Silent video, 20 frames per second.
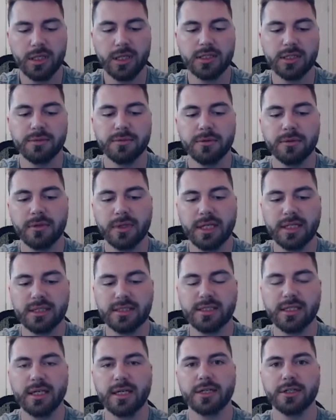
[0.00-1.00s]
as we will guess
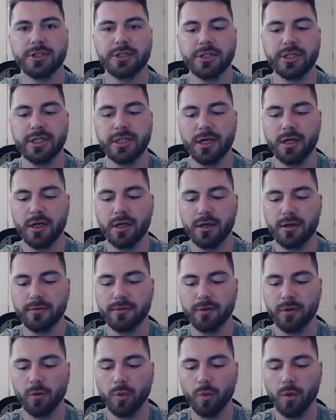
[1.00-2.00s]
the energy
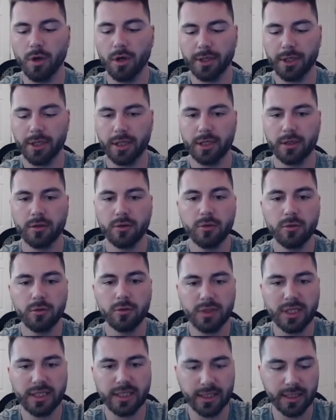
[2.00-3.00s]
of water. Ooh,
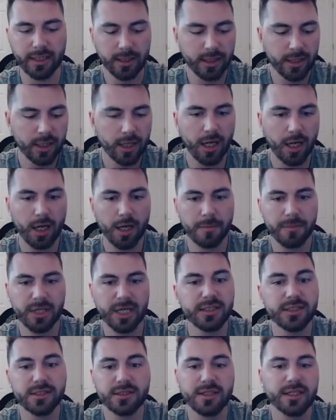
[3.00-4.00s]
lightning. But
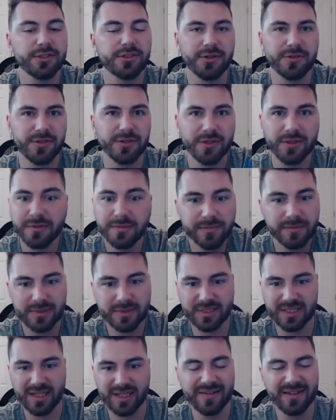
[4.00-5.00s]
I just like Charizard,
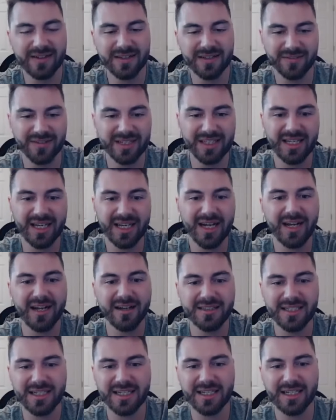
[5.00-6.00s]
so really I'll
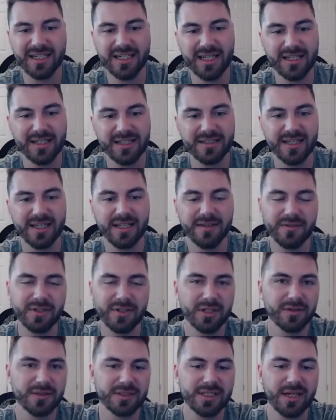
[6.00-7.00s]
take it in any set, even
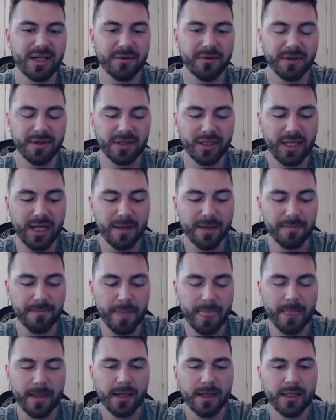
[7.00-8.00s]
though it's not worth a lot.
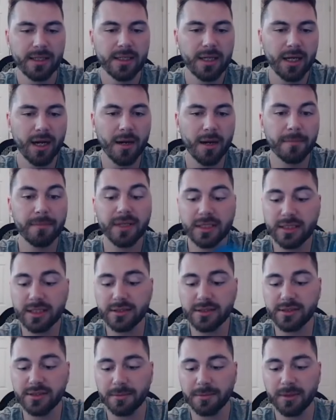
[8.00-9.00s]
But I
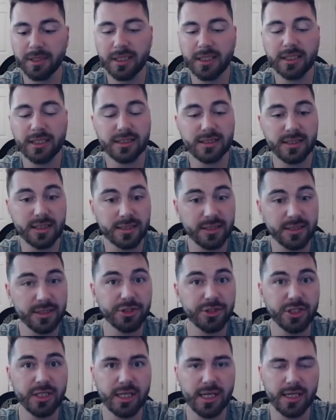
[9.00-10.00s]
did start playing the
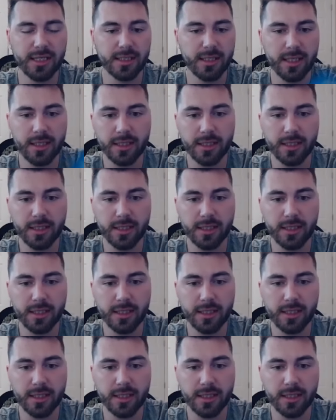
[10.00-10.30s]
TCG, and